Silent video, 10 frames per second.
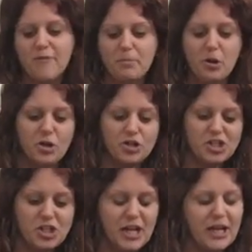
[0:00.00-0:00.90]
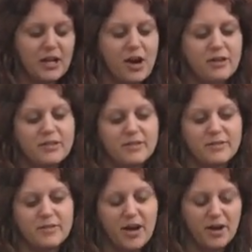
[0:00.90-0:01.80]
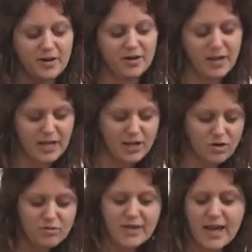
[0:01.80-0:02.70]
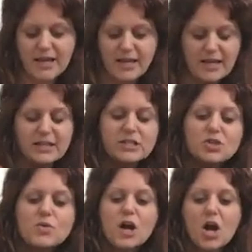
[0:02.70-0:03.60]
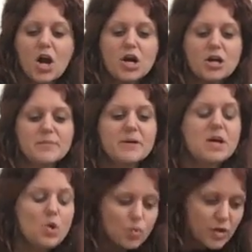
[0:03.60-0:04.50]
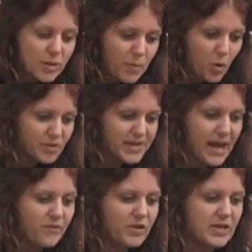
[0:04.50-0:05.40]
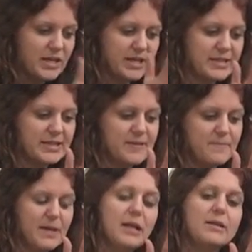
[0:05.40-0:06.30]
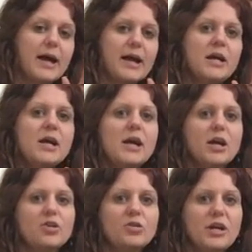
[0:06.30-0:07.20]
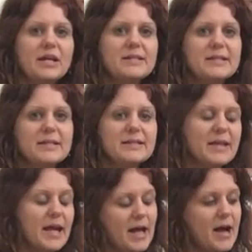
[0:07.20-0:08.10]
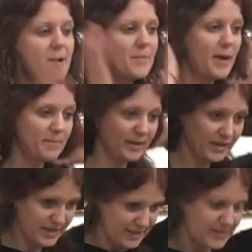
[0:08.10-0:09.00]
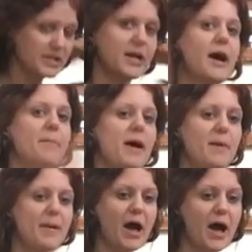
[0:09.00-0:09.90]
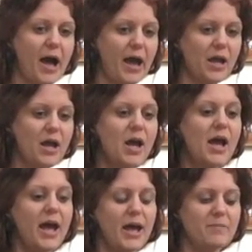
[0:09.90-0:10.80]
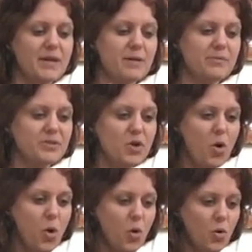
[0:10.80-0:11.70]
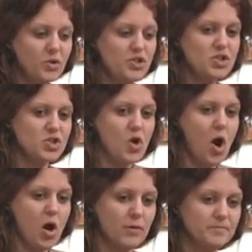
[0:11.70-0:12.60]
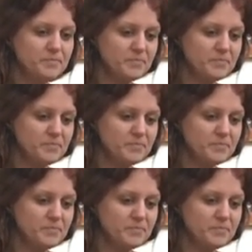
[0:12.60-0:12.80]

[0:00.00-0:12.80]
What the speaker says: of pushing our inner leg into our arm really pulls everything into the midline and creates this ability to come up high and be able to hold strong.